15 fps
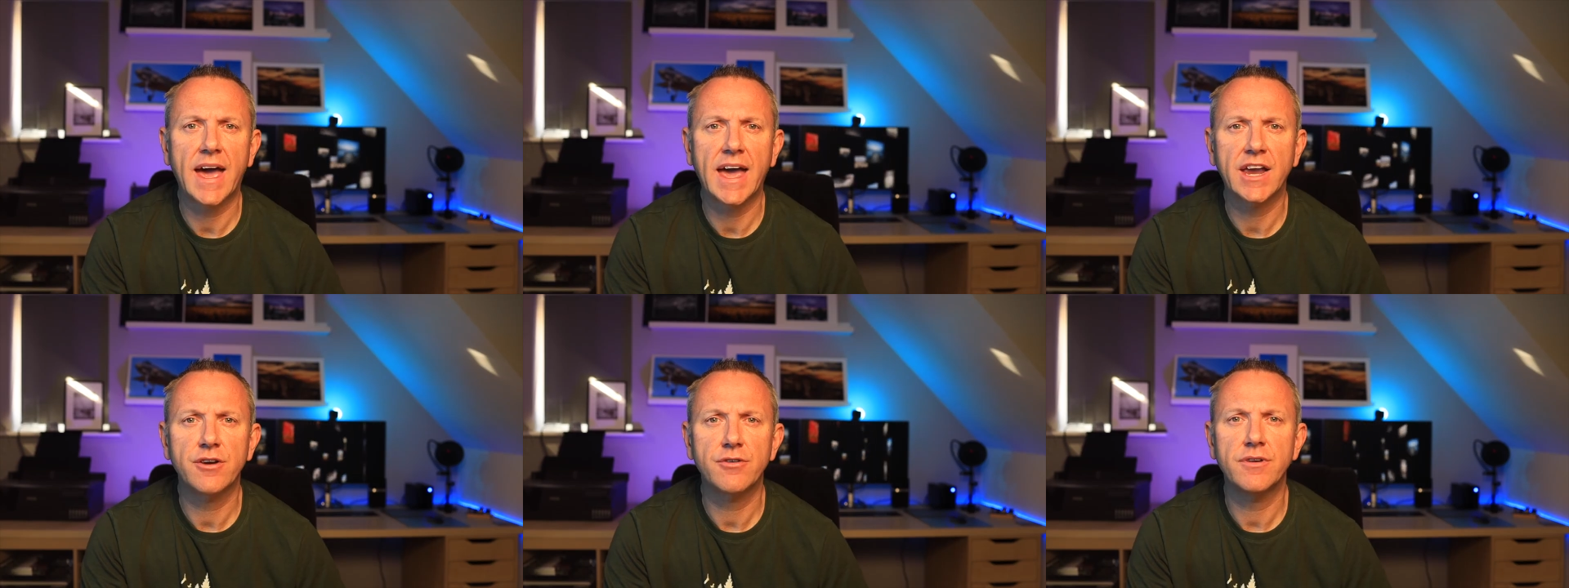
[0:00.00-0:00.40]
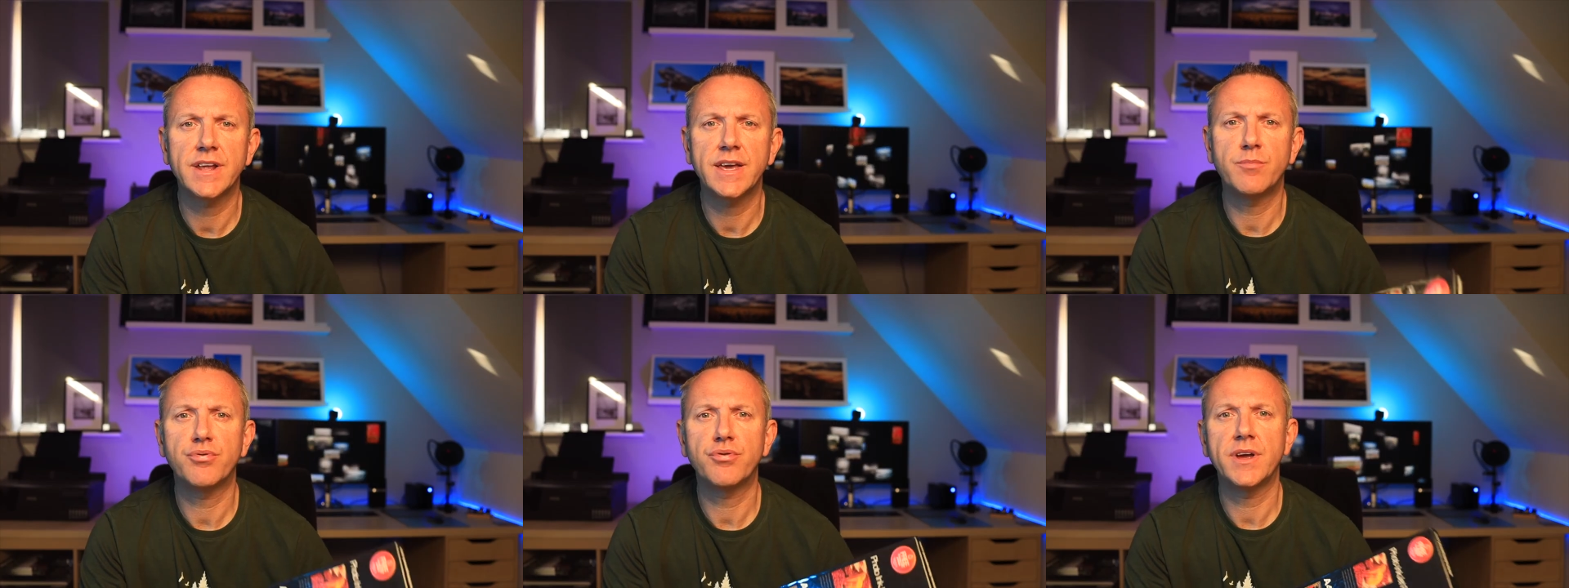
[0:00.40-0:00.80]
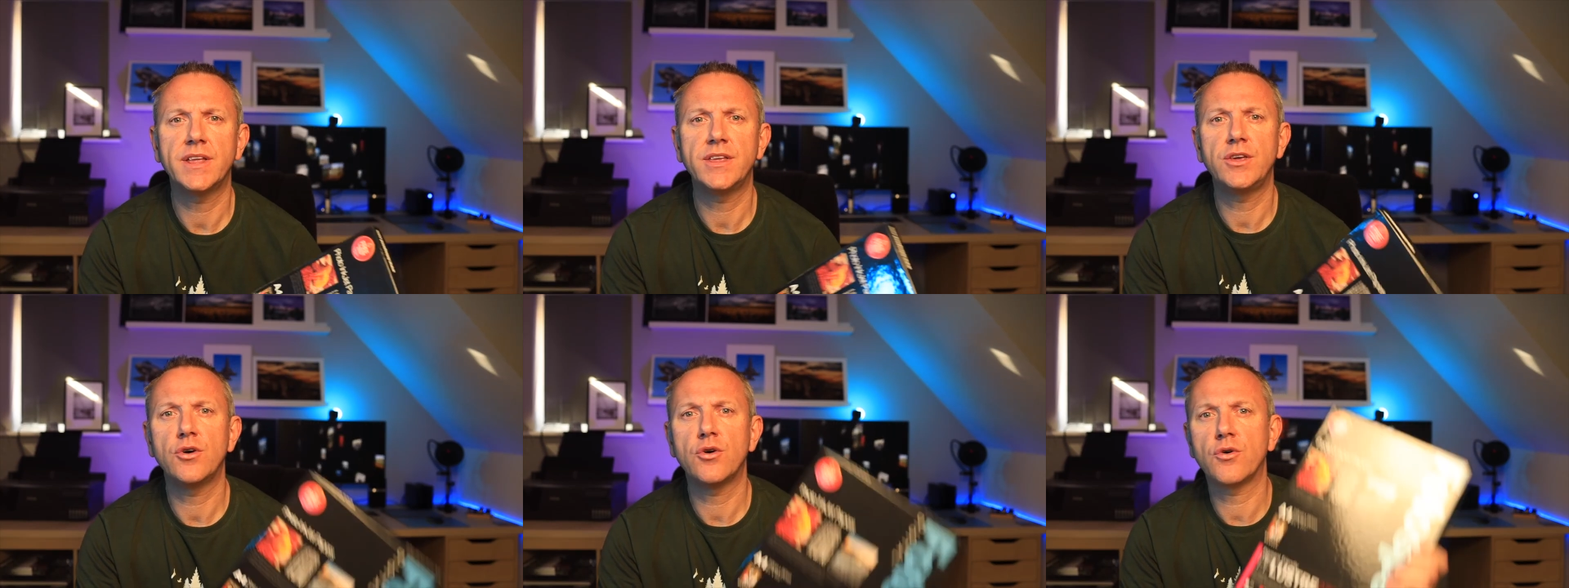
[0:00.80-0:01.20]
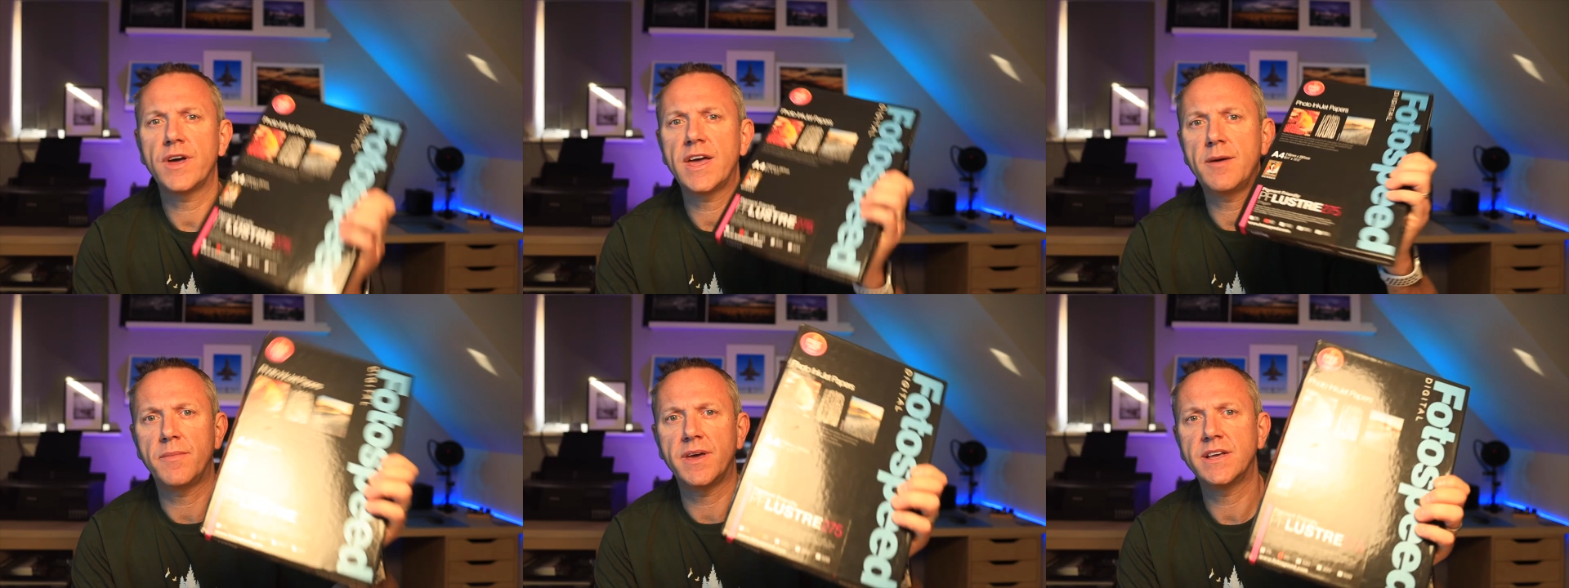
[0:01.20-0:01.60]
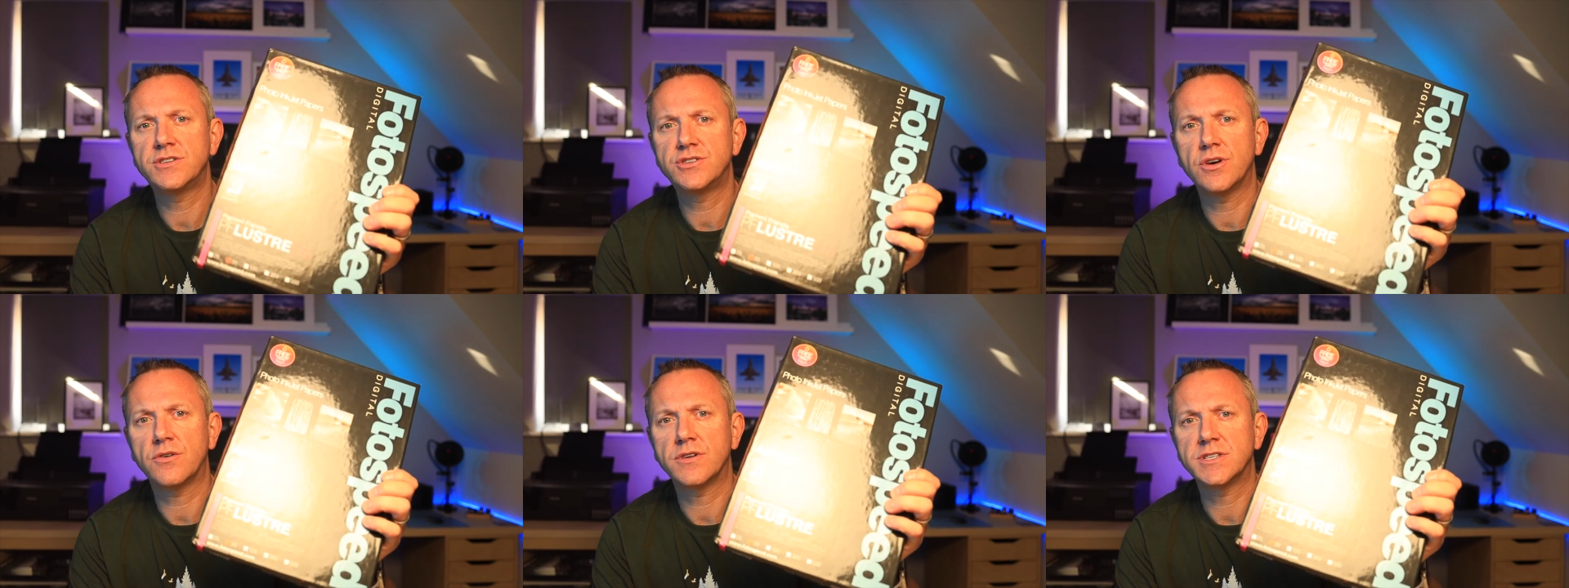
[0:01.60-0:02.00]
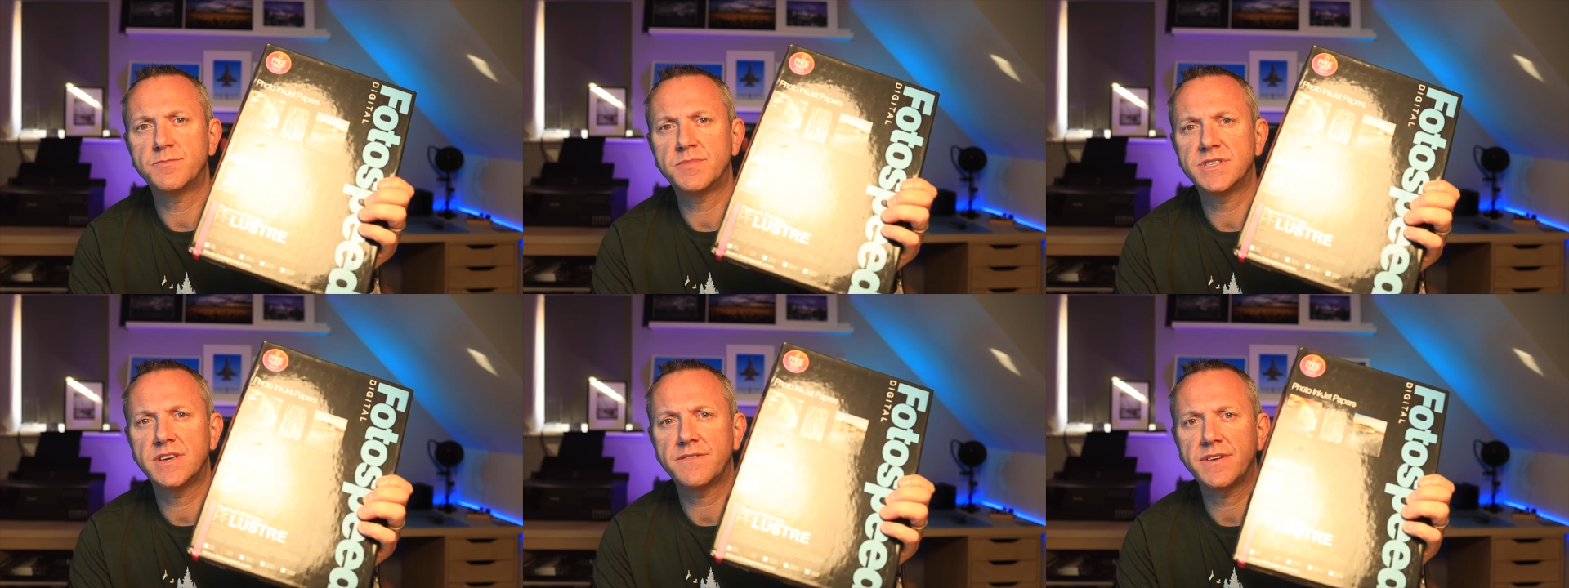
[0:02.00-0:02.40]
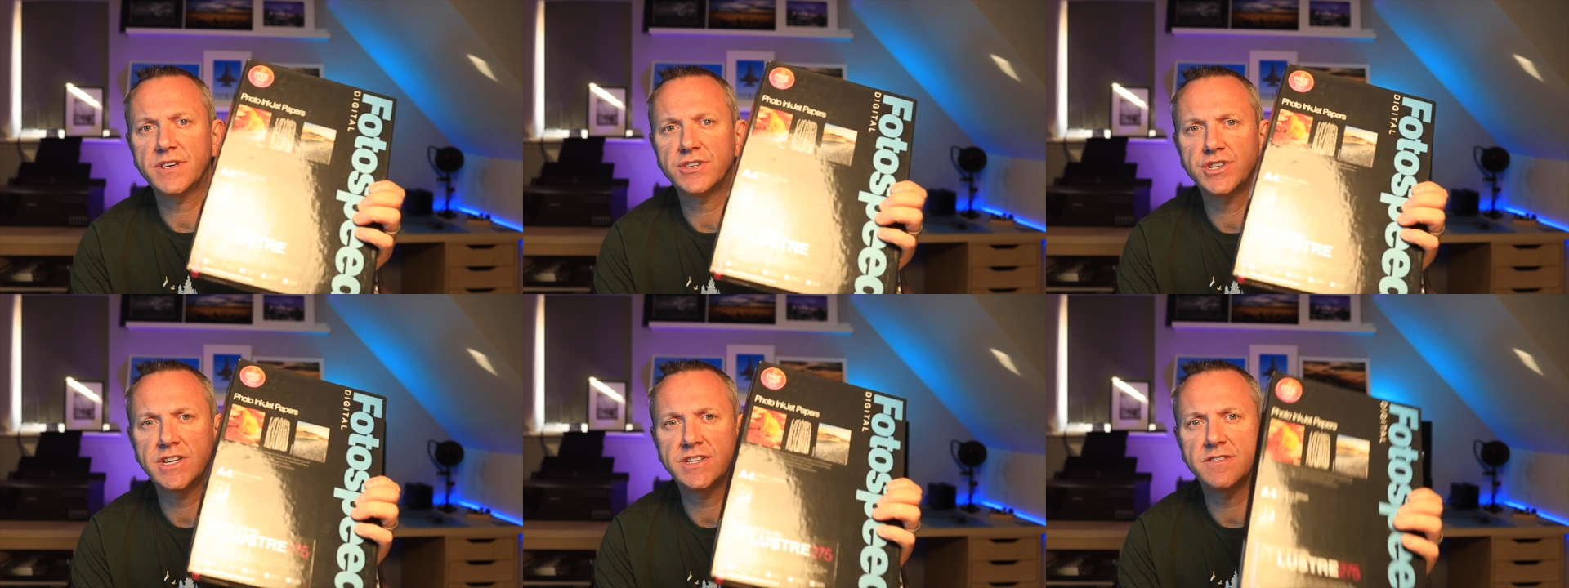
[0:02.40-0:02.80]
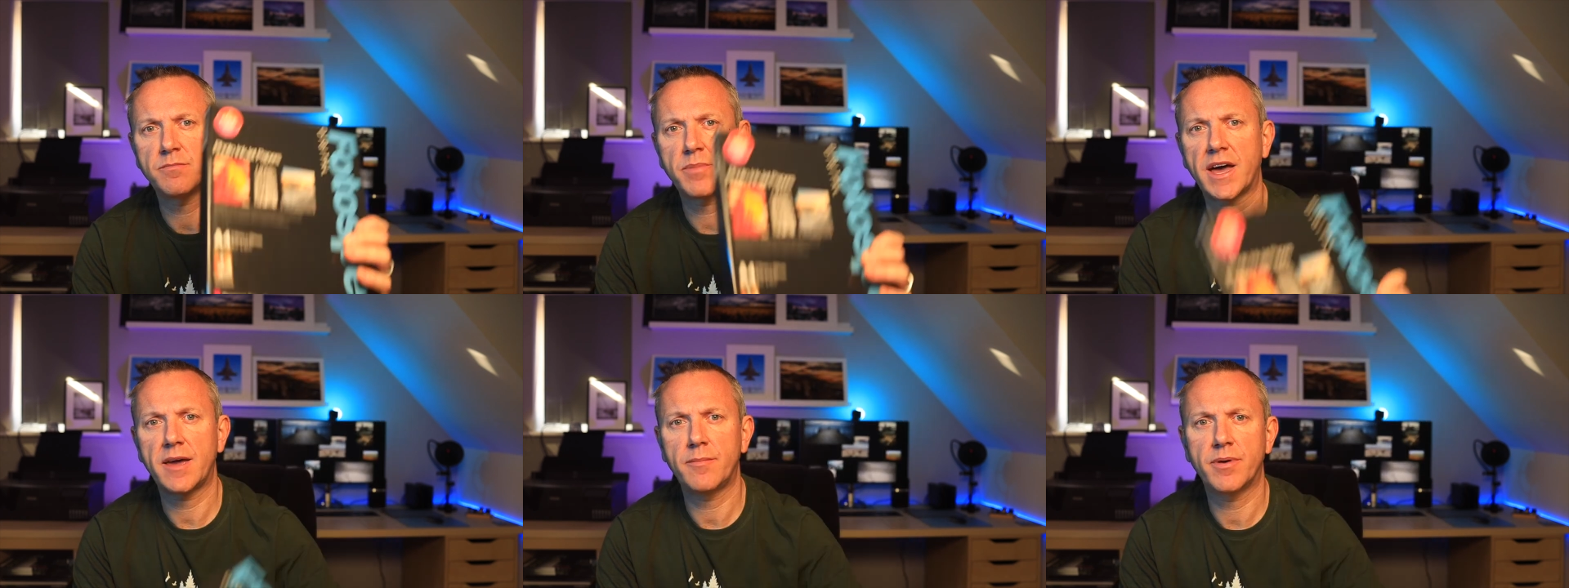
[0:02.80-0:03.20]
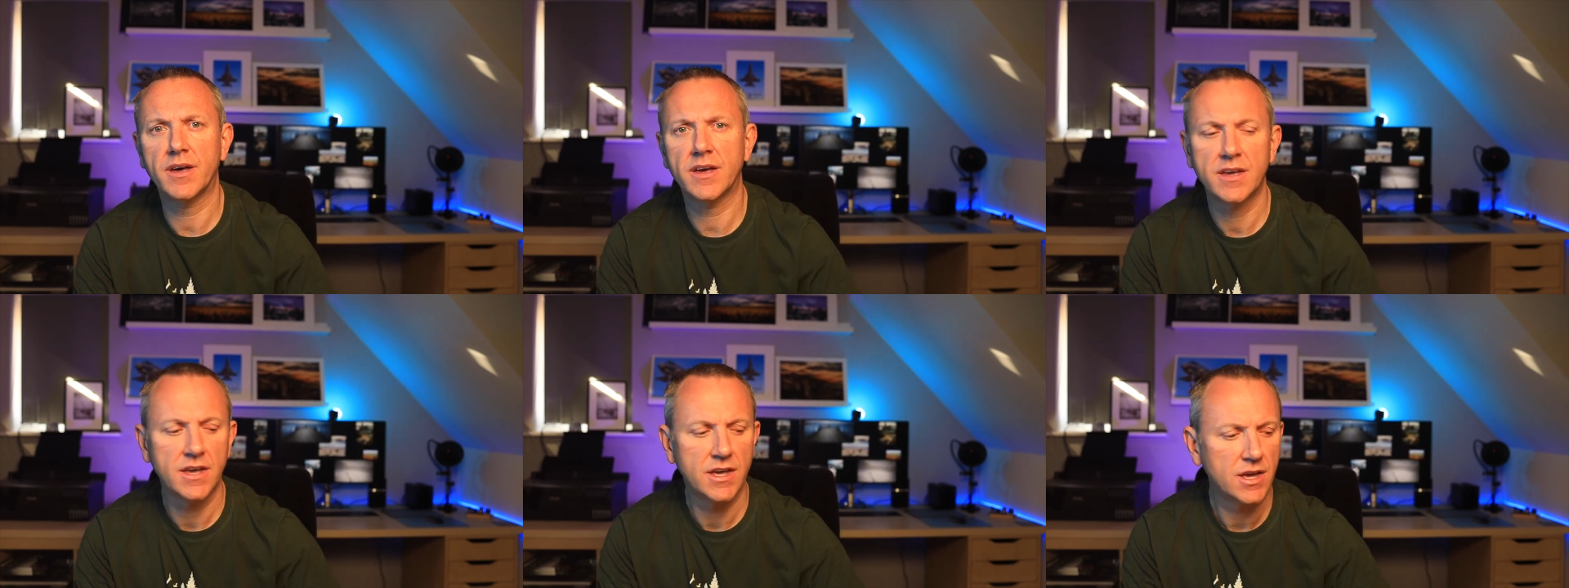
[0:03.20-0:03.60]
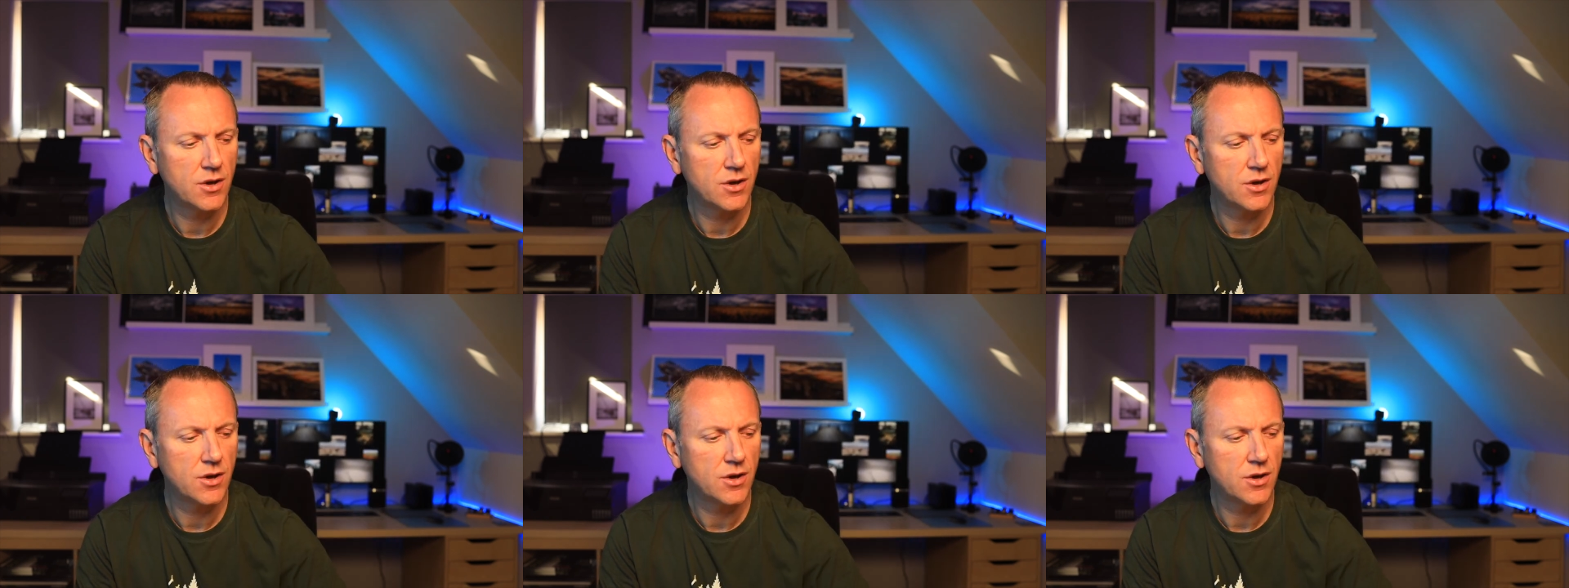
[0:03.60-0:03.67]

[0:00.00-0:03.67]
accurately print your image on a specific sheet of paper